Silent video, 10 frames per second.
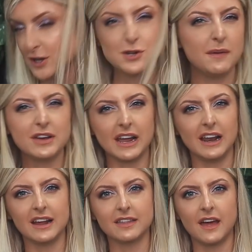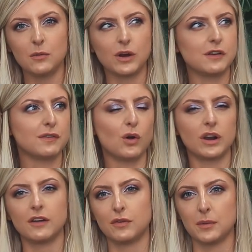Do you ever get like that when you fall
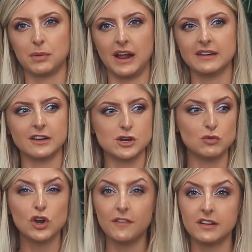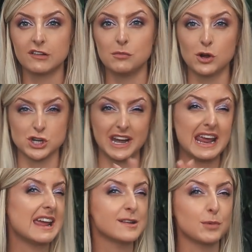in love with a plant and you love it so much and
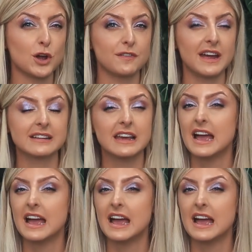it is perfect